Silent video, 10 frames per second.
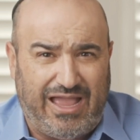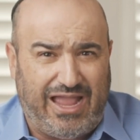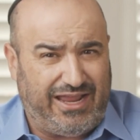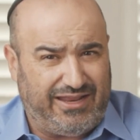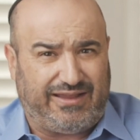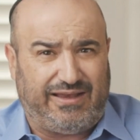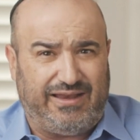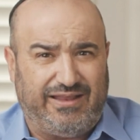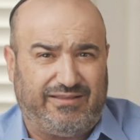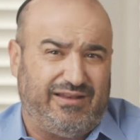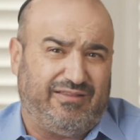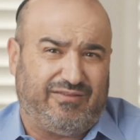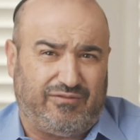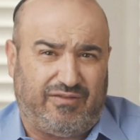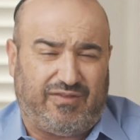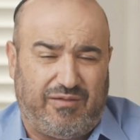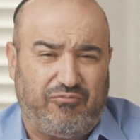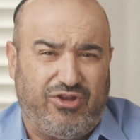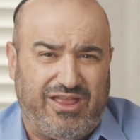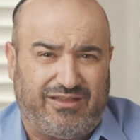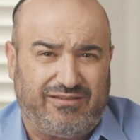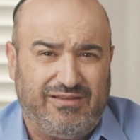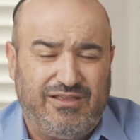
I gotta clean it and it's the same ring.